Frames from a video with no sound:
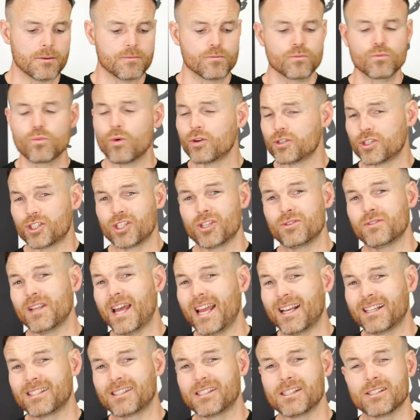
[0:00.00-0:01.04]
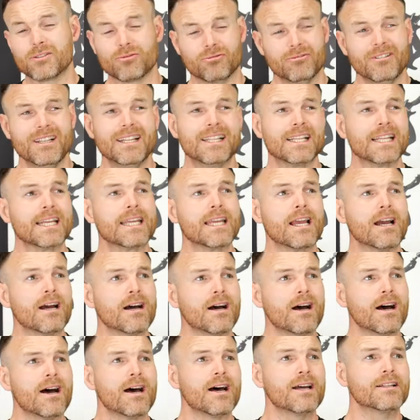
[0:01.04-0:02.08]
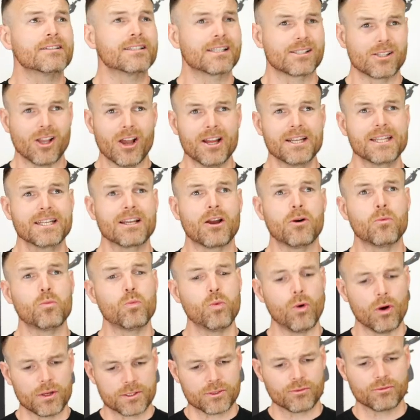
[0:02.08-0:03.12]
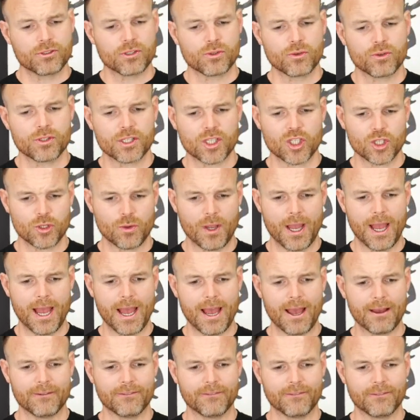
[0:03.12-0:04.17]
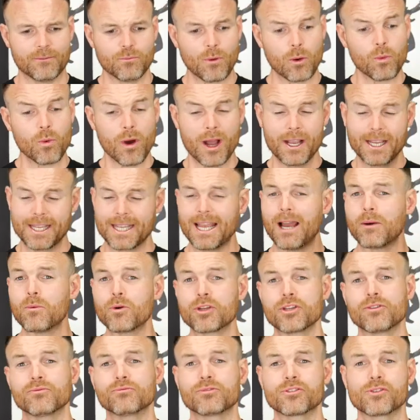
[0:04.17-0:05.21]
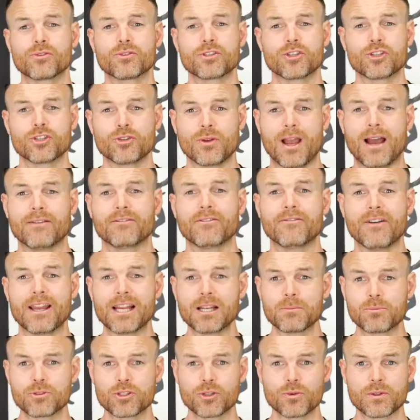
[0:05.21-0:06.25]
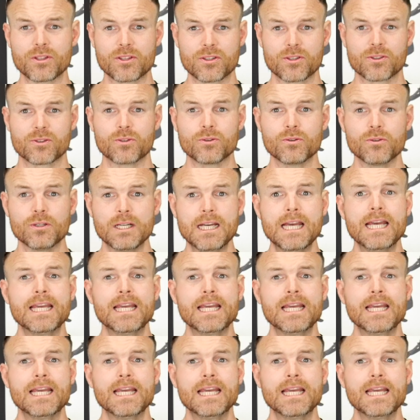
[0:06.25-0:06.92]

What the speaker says: What to do next is really deciding on what resources you have, working out what resources you have available to you in the school.